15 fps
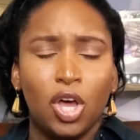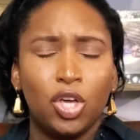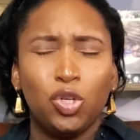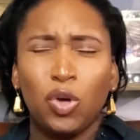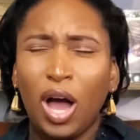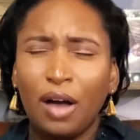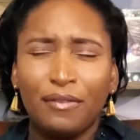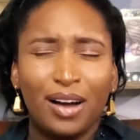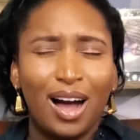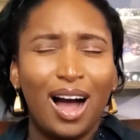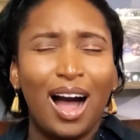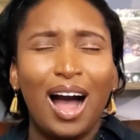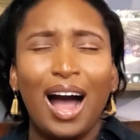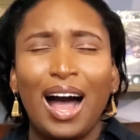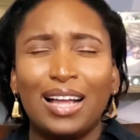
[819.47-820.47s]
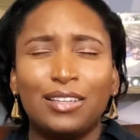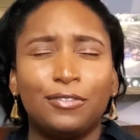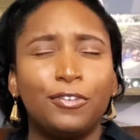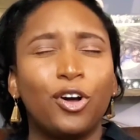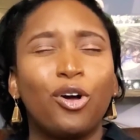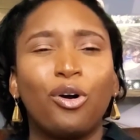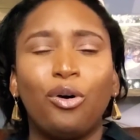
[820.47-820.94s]
you have a heart
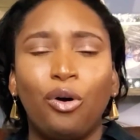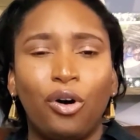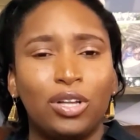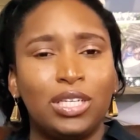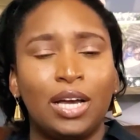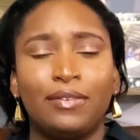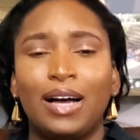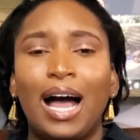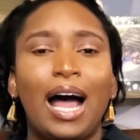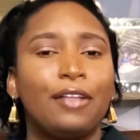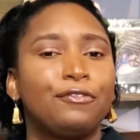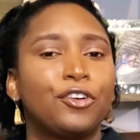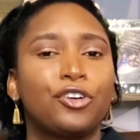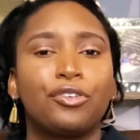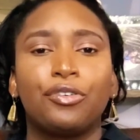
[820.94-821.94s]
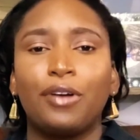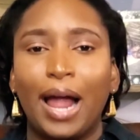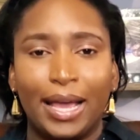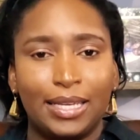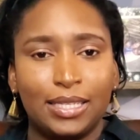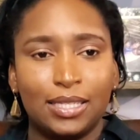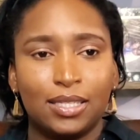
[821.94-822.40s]
for God, you have a heart for
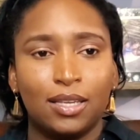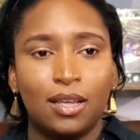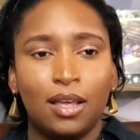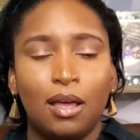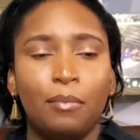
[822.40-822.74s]
Christ.